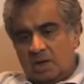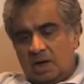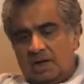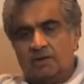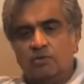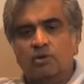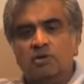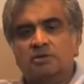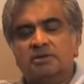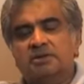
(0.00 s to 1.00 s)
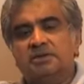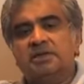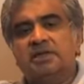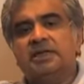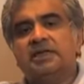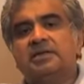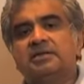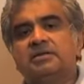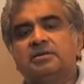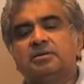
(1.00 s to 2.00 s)
I do not agree
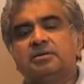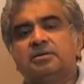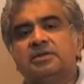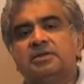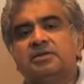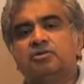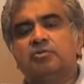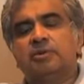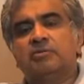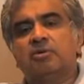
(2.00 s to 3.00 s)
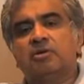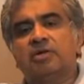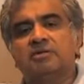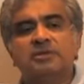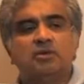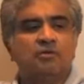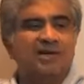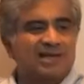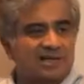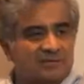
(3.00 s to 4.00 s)
that the Supreme Court has been
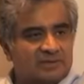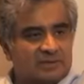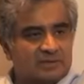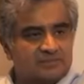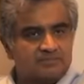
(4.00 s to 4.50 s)
overactivist.